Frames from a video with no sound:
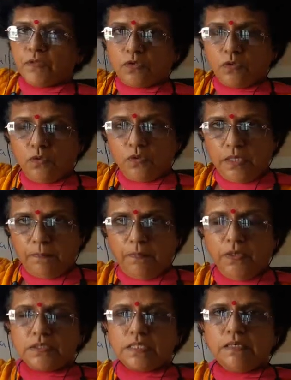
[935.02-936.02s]
to
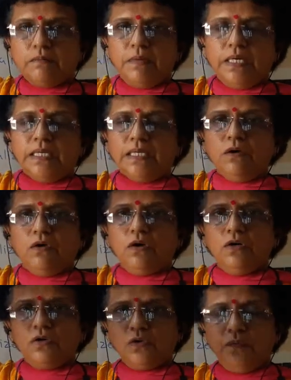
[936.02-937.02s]
deposit money
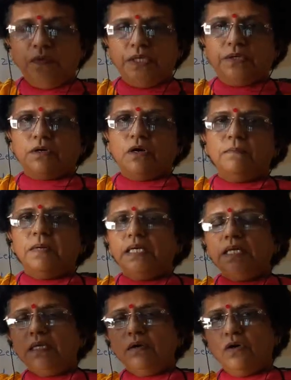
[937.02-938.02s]
or to withdraw money